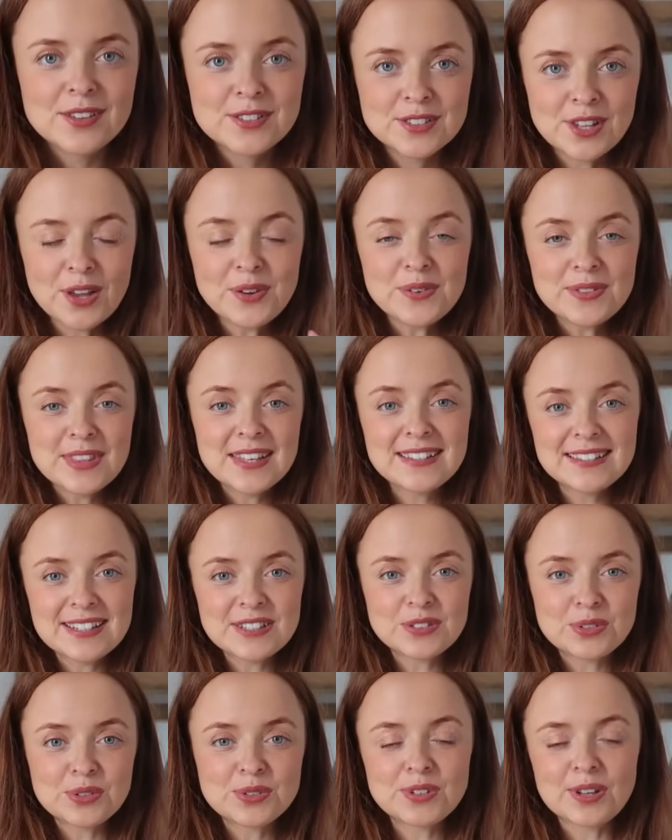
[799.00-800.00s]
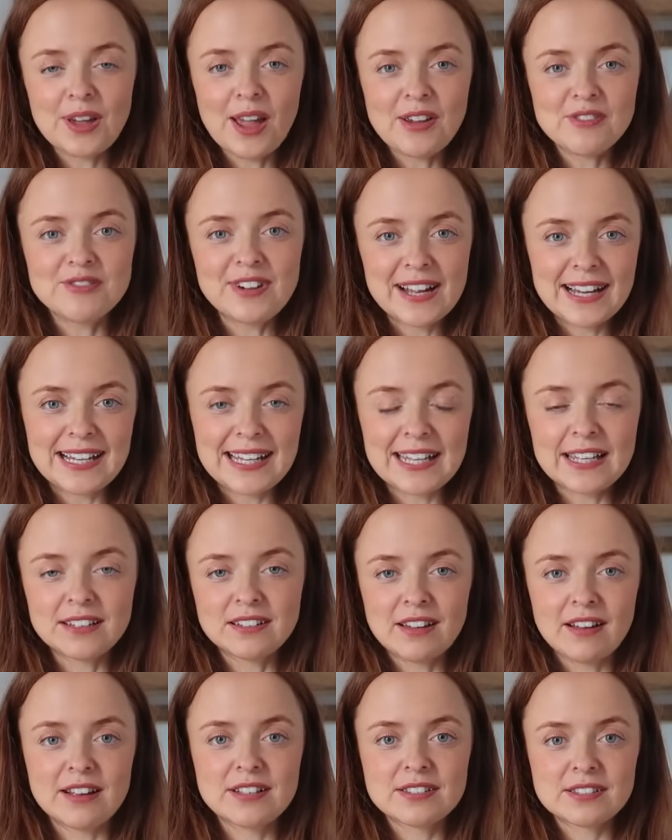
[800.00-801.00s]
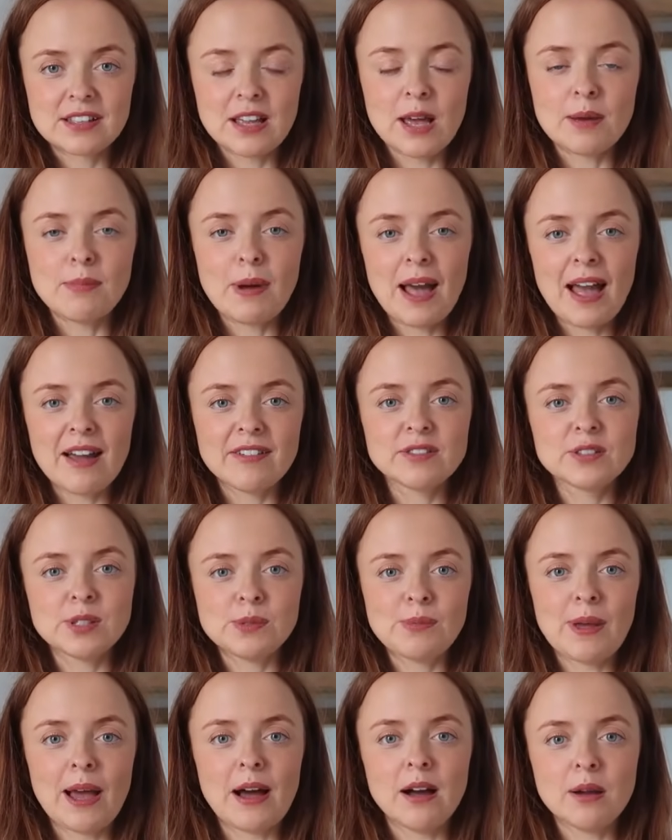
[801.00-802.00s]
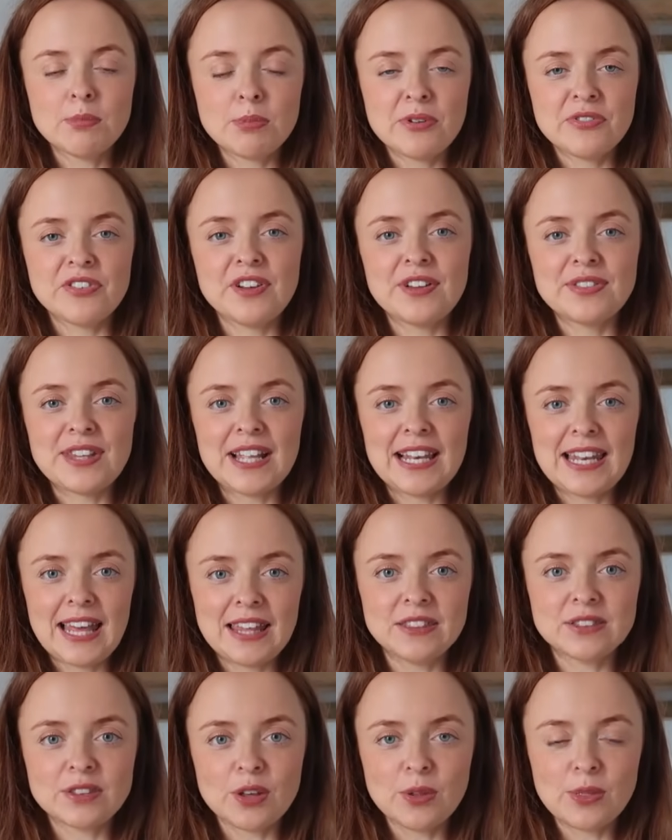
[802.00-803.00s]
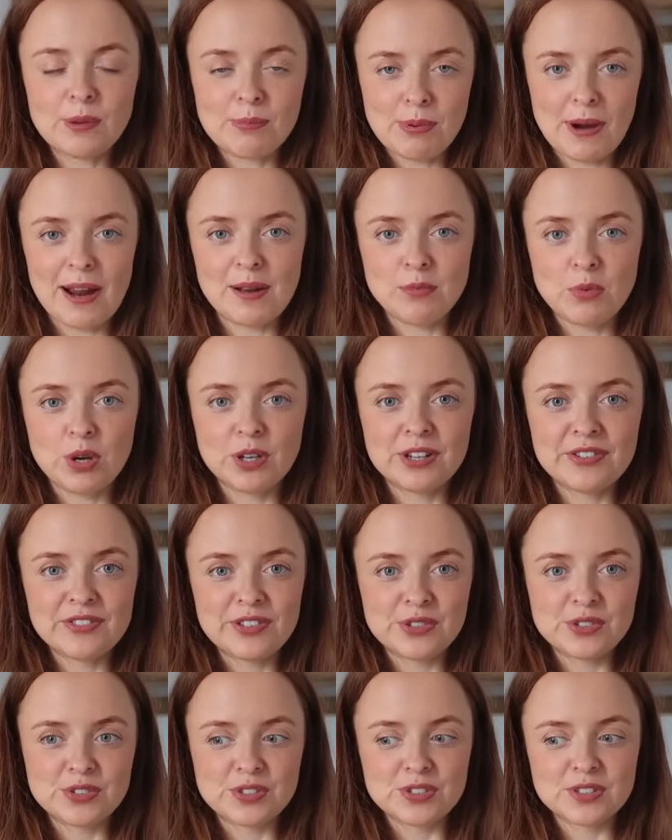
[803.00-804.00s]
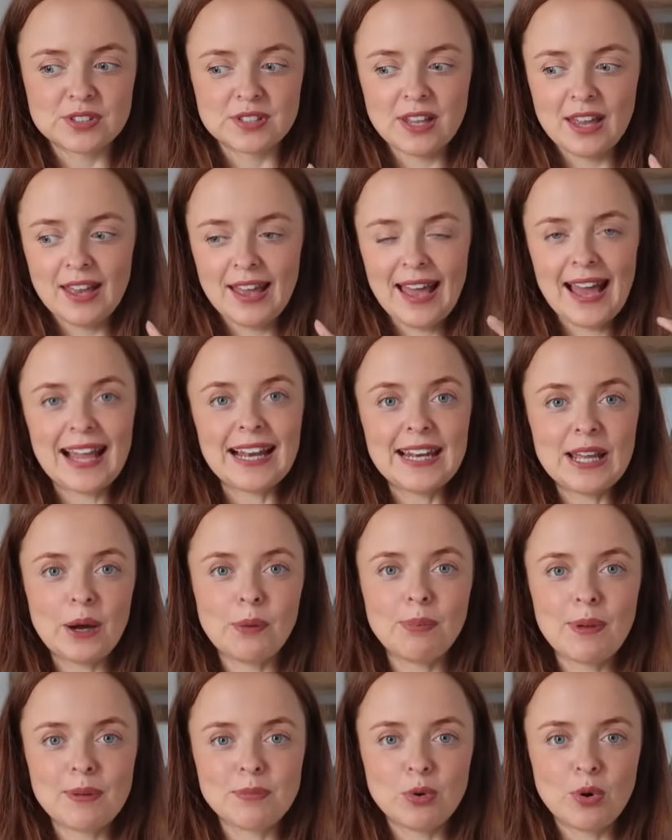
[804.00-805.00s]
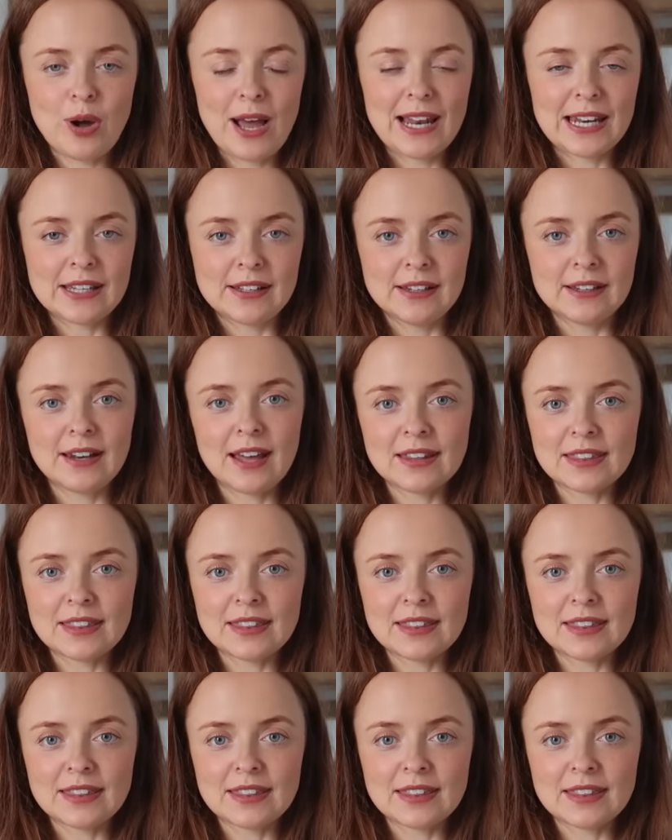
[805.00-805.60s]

So this is also a really nice skirt, but I have to admit I prefer the length on the brown one. It feels just a little bit more elegant.